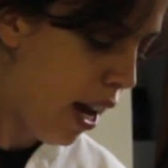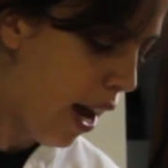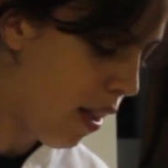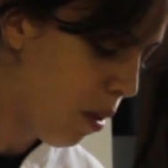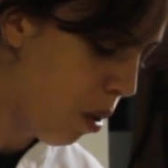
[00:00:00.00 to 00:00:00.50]

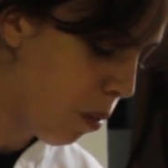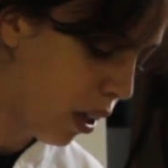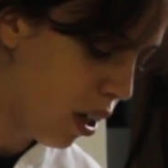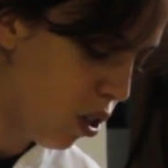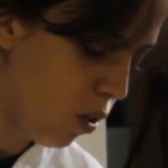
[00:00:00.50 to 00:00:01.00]
And then what we're
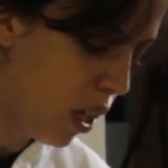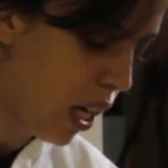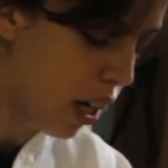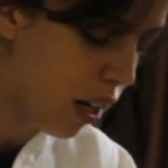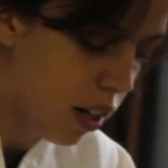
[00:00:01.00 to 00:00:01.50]
going to do
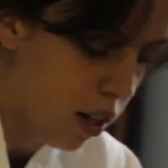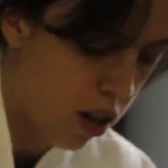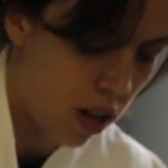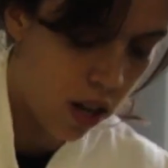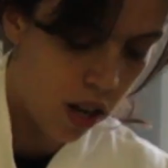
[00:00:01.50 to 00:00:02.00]
here
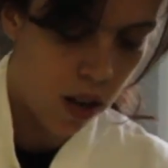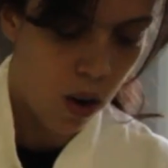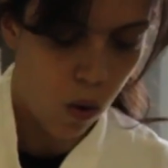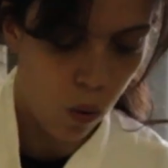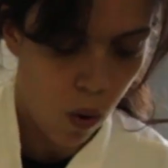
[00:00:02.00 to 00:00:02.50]

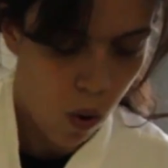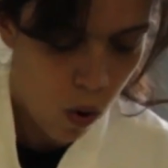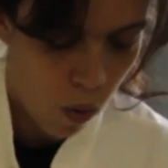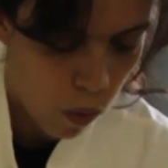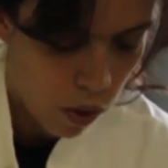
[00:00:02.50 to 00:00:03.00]

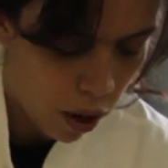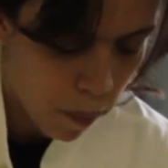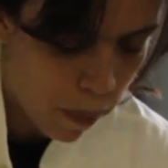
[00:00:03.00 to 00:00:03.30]
with our